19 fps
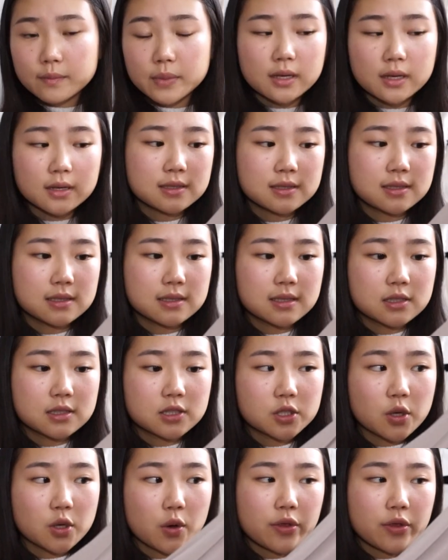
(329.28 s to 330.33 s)
because this is
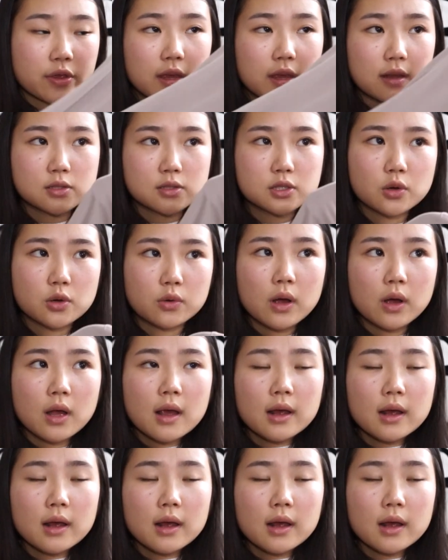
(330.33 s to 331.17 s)
so thin so